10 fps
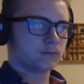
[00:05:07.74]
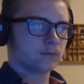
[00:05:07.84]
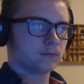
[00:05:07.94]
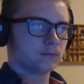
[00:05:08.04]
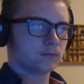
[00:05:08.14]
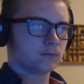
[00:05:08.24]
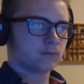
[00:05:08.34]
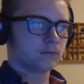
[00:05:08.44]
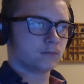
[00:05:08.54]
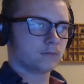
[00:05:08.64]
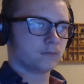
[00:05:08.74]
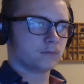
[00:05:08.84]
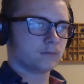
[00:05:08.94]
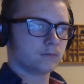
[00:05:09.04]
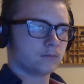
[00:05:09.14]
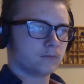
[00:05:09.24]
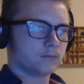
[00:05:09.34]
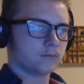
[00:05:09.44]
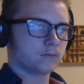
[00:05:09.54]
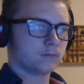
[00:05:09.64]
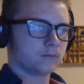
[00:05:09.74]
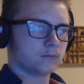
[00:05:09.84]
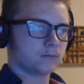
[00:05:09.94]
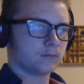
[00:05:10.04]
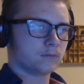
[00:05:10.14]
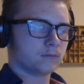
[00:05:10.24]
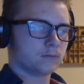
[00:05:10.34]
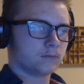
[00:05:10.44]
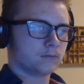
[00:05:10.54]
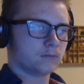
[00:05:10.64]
(not speaking)